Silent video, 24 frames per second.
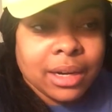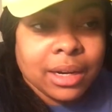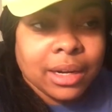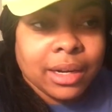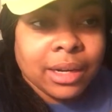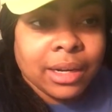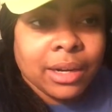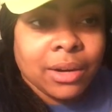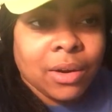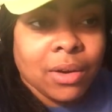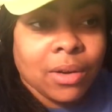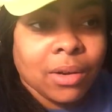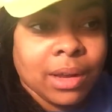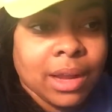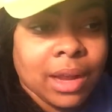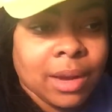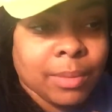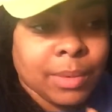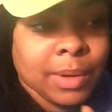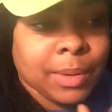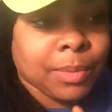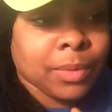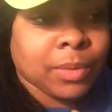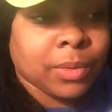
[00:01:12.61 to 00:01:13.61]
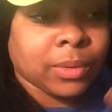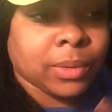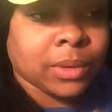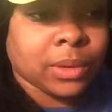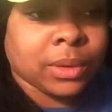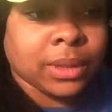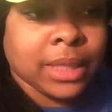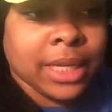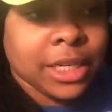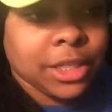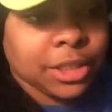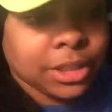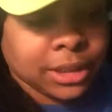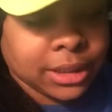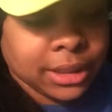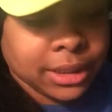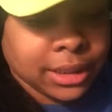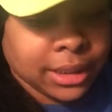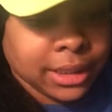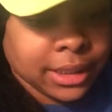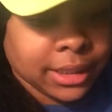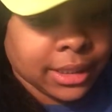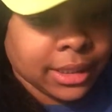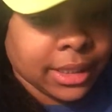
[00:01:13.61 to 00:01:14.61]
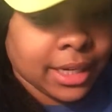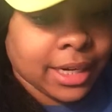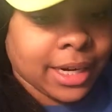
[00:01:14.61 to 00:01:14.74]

and a whole lot of people was interested,